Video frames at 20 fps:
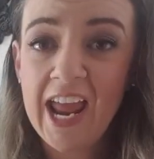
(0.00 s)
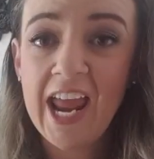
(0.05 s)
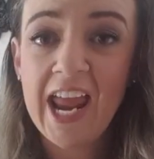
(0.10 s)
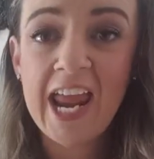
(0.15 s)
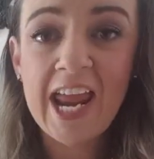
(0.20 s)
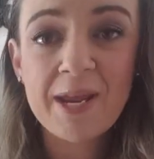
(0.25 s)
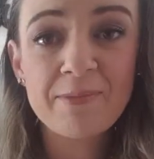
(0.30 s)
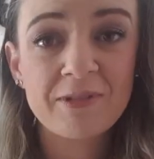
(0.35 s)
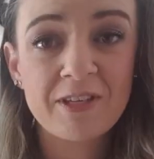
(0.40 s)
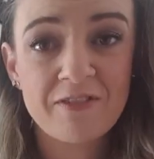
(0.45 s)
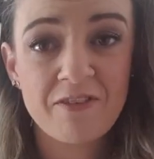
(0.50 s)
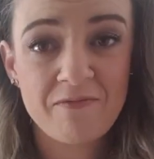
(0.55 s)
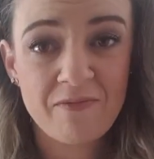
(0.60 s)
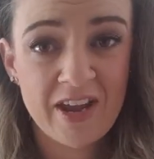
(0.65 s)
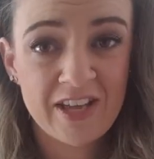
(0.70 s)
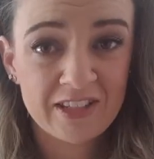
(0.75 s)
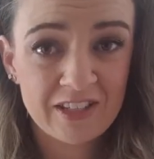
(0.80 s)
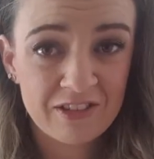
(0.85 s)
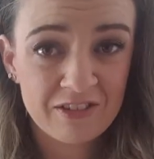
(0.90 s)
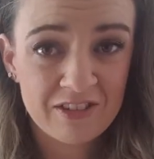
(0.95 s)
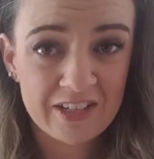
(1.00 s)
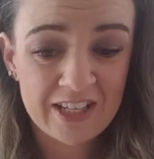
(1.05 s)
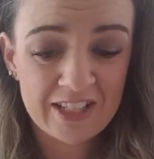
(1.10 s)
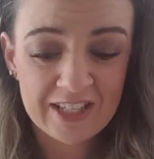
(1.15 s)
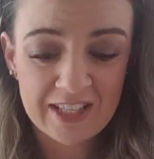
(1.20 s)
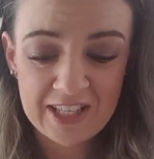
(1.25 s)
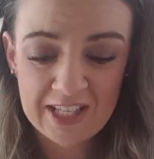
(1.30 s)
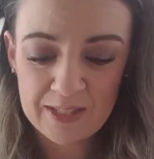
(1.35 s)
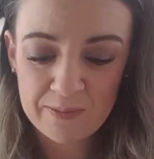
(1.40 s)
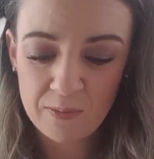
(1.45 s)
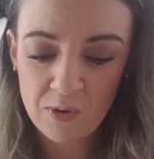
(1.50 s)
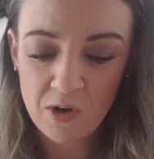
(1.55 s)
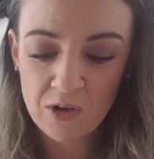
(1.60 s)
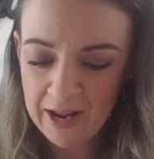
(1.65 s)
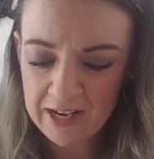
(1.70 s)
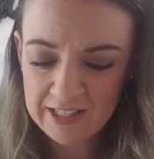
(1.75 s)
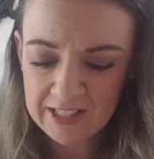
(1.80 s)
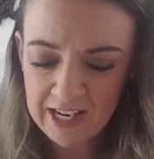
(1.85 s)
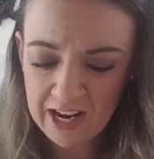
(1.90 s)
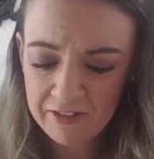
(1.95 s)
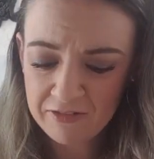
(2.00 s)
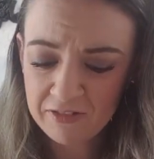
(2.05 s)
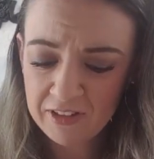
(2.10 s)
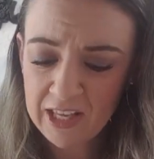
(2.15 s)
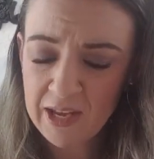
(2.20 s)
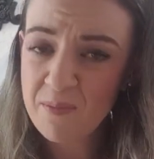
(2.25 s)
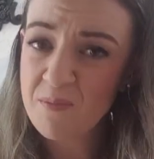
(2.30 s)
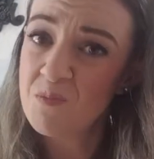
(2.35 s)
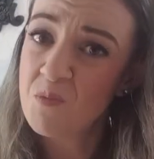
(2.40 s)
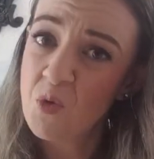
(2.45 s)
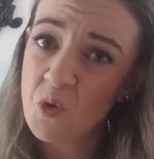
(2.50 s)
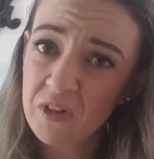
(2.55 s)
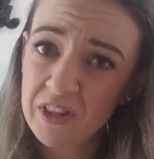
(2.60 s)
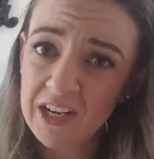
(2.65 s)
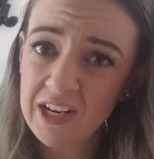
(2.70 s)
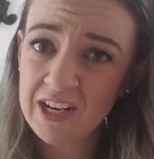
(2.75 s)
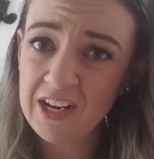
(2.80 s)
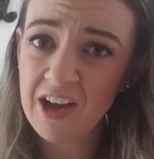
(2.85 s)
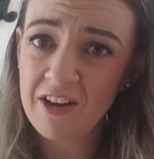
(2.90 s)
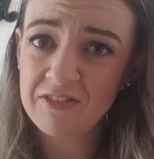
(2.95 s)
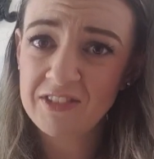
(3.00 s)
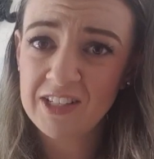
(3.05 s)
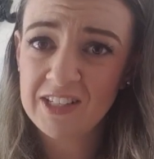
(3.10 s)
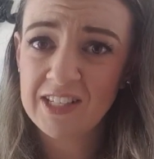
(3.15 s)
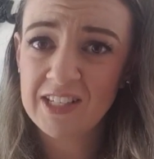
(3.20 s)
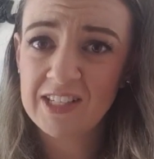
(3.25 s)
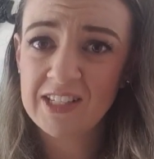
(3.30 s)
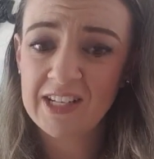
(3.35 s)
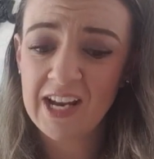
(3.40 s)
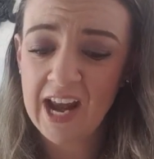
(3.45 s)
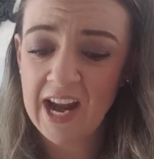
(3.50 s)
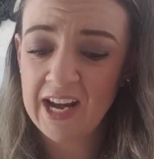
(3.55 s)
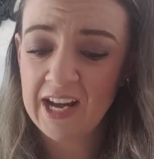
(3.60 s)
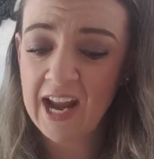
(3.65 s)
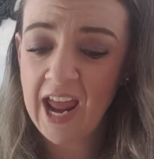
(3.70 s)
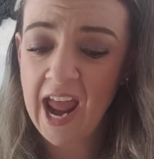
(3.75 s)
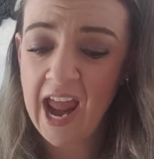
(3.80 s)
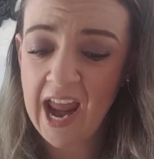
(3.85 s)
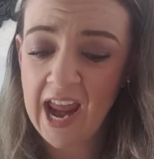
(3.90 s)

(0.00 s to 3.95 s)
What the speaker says: heaps of amazing goodies in this box and definitely more than enough to sustain